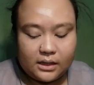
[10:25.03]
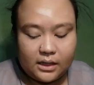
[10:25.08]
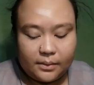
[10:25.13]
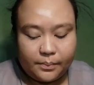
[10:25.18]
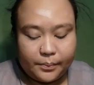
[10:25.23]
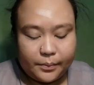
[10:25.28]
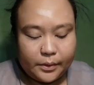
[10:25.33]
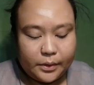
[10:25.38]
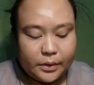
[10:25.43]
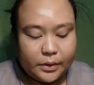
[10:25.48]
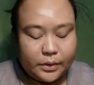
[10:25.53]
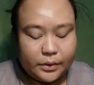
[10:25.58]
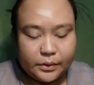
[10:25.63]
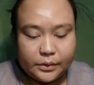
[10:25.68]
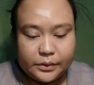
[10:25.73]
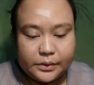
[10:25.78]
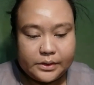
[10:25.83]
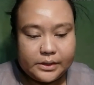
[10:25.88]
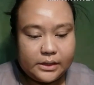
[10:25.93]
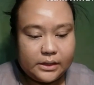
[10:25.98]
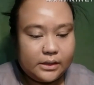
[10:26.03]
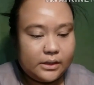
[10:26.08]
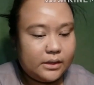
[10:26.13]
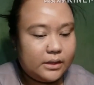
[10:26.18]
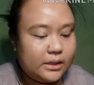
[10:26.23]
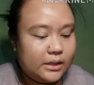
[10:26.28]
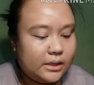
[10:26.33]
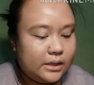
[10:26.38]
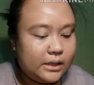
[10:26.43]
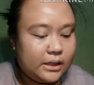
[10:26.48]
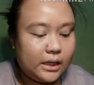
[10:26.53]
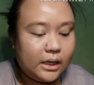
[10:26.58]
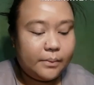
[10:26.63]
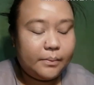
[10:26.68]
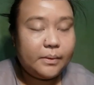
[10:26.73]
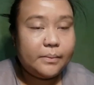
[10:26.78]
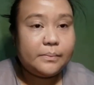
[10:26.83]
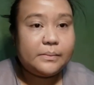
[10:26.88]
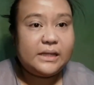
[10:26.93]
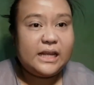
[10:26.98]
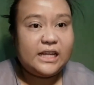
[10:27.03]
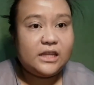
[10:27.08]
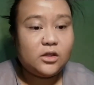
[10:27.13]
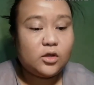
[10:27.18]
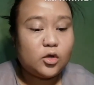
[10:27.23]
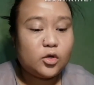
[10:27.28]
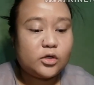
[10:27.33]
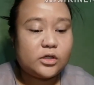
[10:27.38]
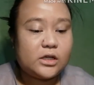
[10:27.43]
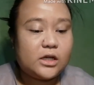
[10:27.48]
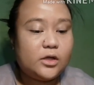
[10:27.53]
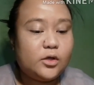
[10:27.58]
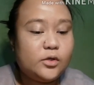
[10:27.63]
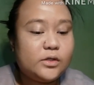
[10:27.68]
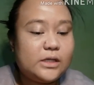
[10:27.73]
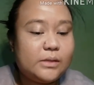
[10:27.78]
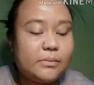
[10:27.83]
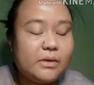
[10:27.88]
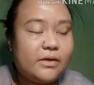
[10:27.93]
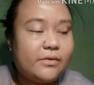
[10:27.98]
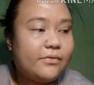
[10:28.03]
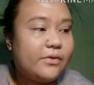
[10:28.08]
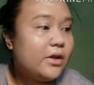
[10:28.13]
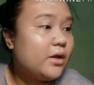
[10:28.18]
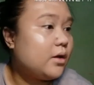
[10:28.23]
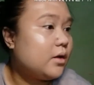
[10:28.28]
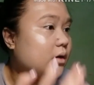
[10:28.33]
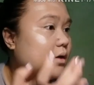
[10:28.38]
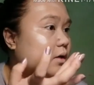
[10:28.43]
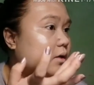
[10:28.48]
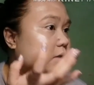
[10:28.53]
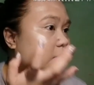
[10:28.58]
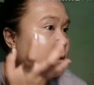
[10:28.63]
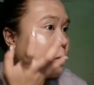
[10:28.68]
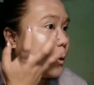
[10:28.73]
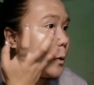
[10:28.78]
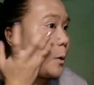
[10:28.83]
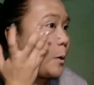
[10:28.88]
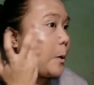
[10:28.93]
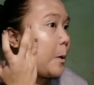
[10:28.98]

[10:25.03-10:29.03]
Tapos, i-blend ko siya using my fingers.